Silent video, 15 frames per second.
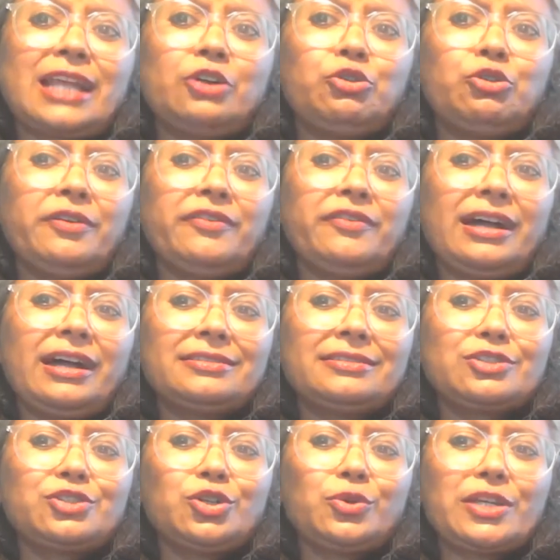I hope I've
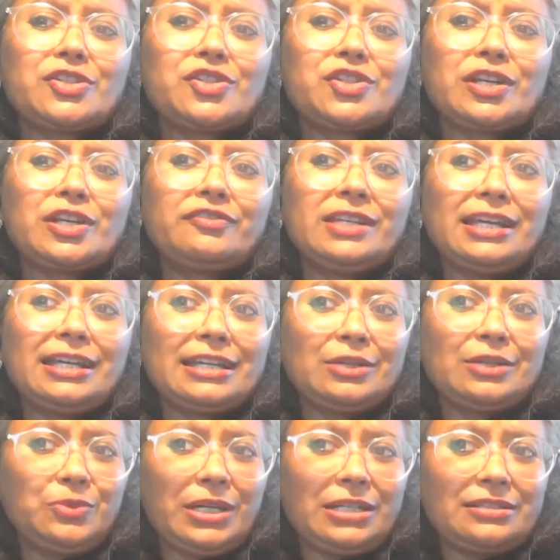answered your question. I feel like
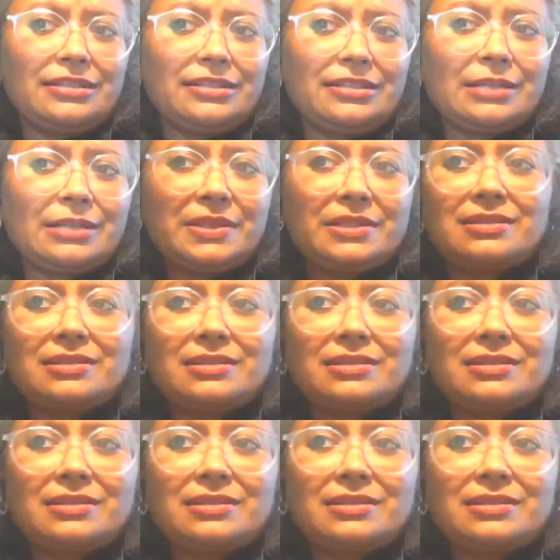I went a little bit